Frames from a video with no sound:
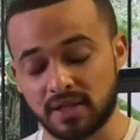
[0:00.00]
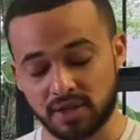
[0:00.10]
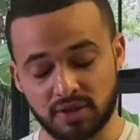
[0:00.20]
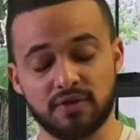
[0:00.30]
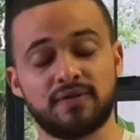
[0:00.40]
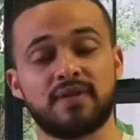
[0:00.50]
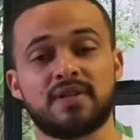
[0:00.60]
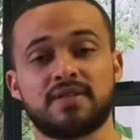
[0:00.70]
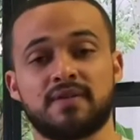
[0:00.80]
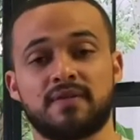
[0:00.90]
Do you feel
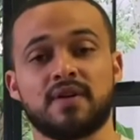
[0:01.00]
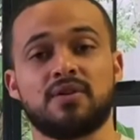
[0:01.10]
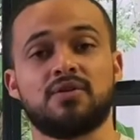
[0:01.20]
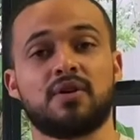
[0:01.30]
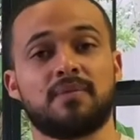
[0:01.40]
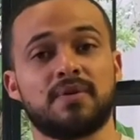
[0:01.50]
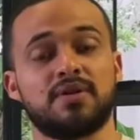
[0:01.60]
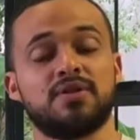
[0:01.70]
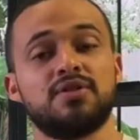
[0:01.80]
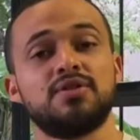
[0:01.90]
as if you are
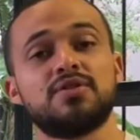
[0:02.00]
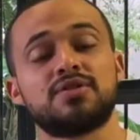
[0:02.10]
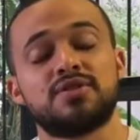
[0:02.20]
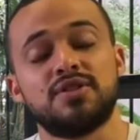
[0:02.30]
being used?